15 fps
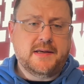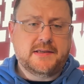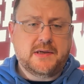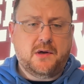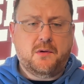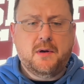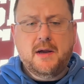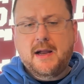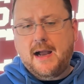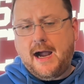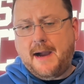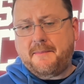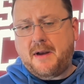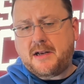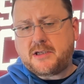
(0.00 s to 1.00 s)
So
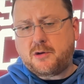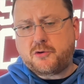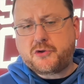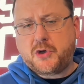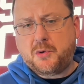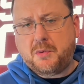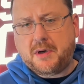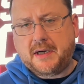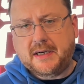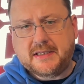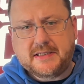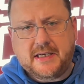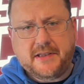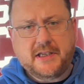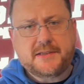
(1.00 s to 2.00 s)
I'm not so sure we're going to
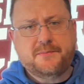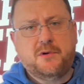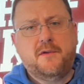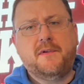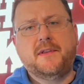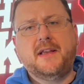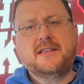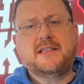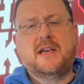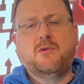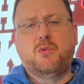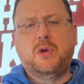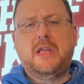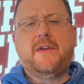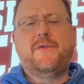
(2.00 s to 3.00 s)
see this move unless they
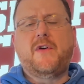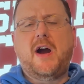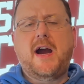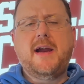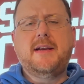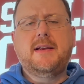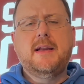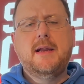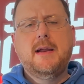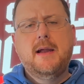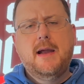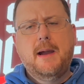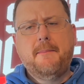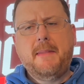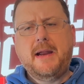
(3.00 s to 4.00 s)
really find
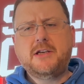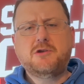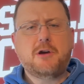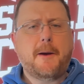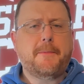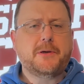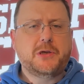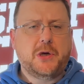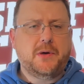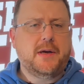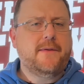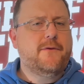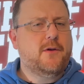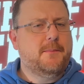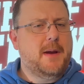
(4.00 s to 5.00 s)
a major
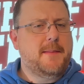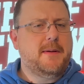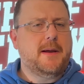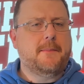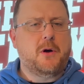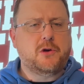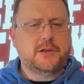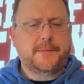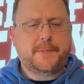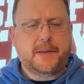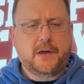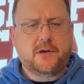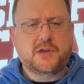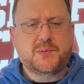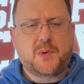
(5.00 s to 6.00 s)
opportunity for maybe a
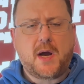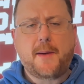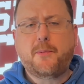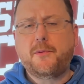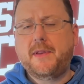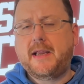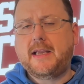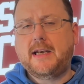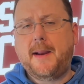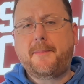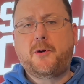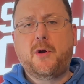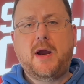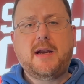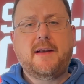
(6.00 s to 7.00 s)
multiplayer swap where they can
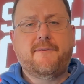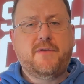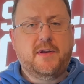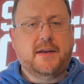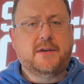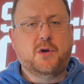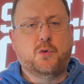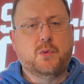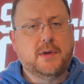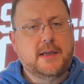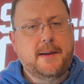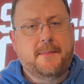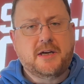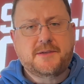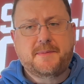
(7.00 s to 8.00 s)
upgrade and feel like they're really
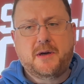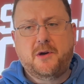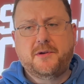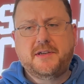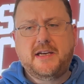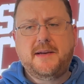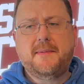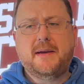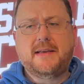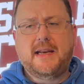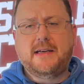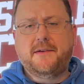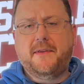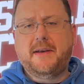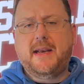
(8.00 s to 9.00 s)
a much better team at the
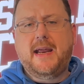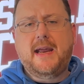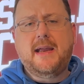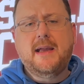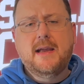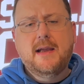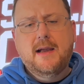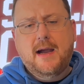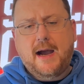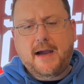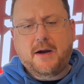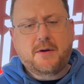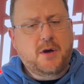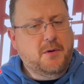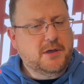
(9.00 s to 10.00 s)
end of the day. I
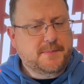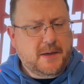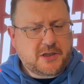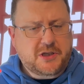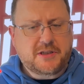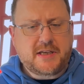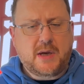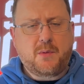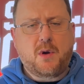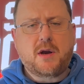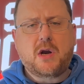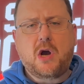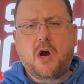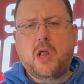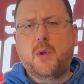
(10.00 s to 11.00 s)
don't know as much as they
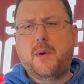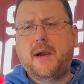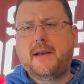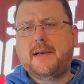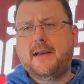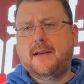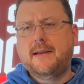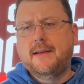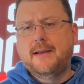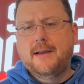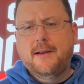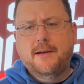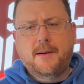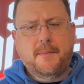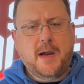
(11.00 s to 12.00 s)
want Holloway to
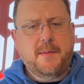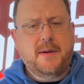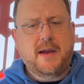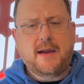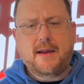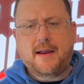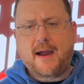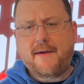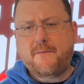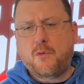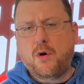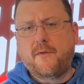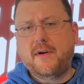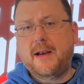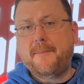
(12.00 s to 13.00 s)
to maybe have
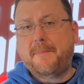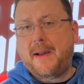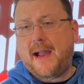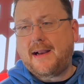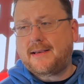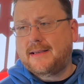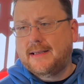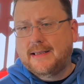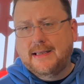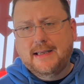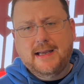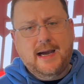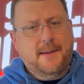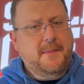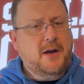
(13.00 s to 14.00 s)
more of an impact.
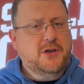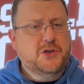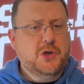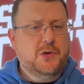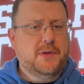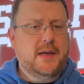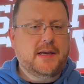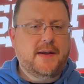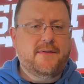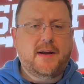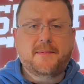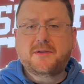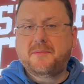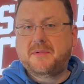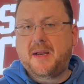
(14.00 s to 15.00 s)
I'm not sure that giving
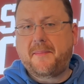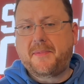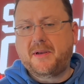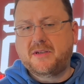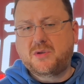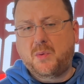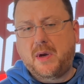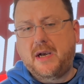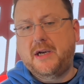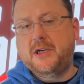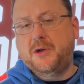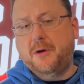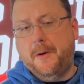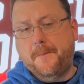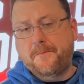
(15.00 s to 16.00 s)
up some depth is the way to
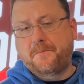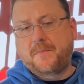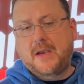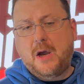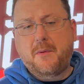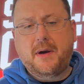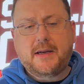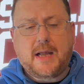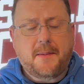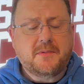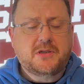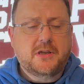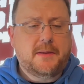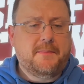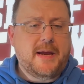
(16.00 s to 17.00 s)
do it. Now, when it
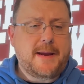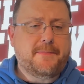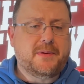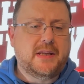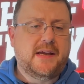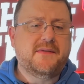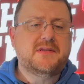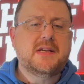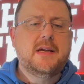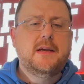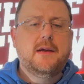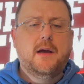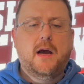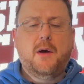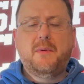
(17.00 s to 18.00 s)
comes to the Maple Leafs,
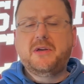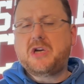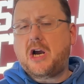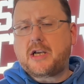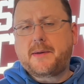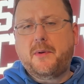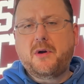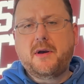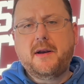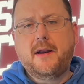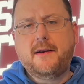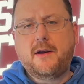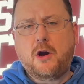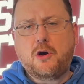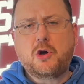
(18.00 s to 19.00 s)
uh, we talked about
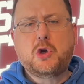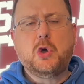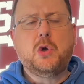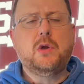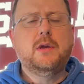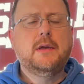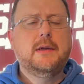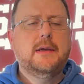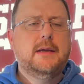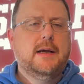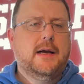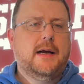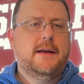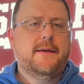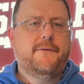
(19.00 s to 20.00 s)
an article
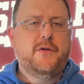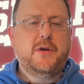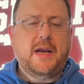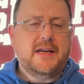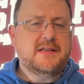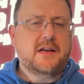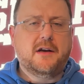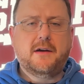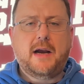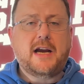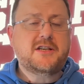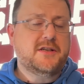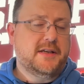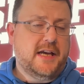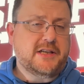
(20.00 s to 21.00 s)
uh, a few days, or
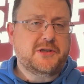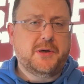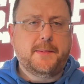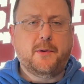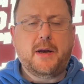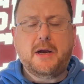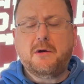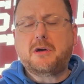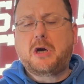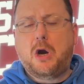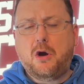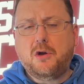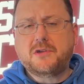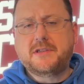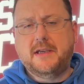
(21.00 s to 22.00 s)
actually yesterday, about Erik
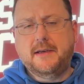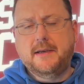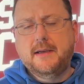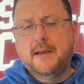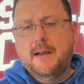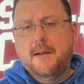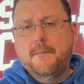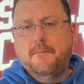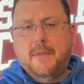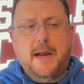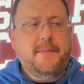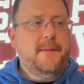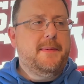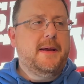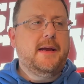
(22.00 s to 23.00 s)
Karlsson
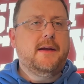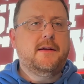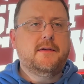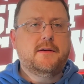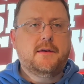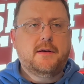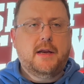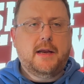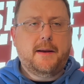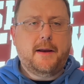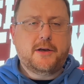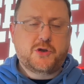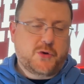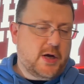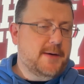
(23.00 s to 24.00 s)
maybe being
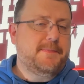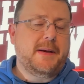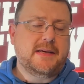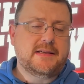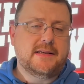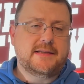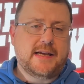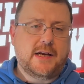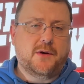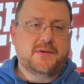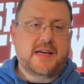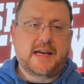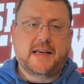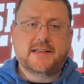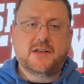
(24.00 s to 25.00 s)
uh, a trade piece in San
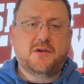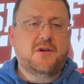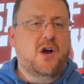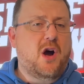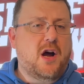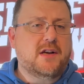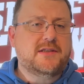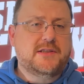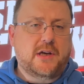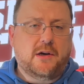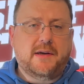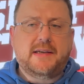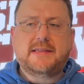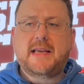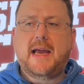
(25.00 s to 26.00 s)
Jose, considering the hot
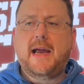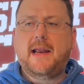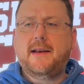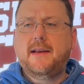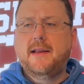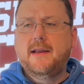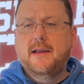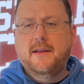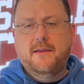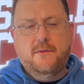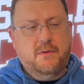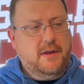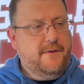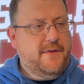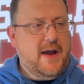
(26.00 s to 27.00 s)
start he's had,
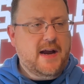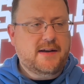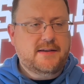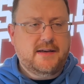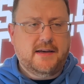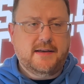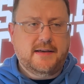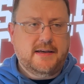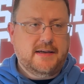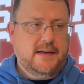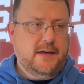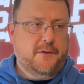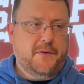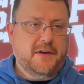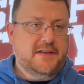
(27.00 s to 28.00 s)
with the fact that
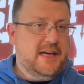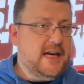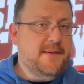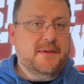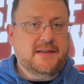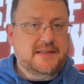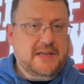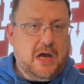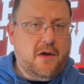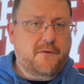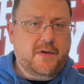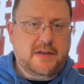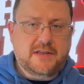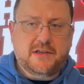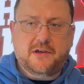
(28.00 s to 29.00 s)
you know the team
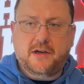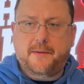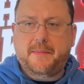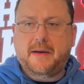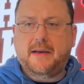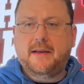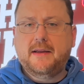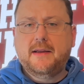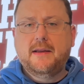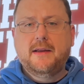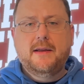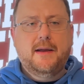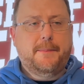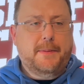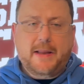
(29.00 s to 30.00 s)
itself isn't going to be
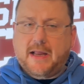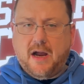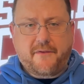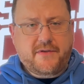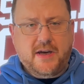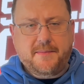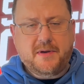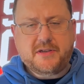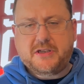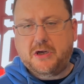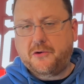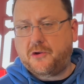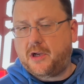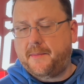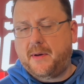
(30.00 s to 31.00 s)
a playoff team this
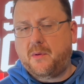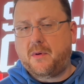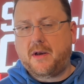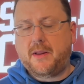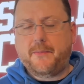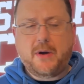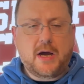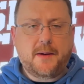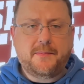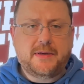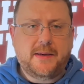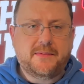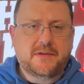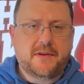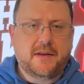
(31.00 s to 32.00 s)
year. They're going to be one of the bottom
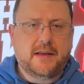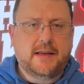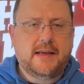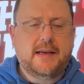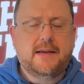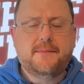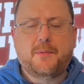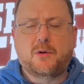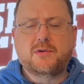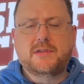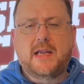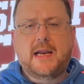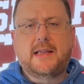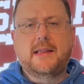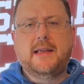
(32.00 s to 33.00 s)
teams of the league, most
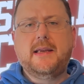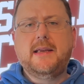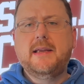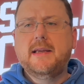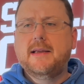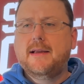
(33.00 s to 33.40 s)
likely.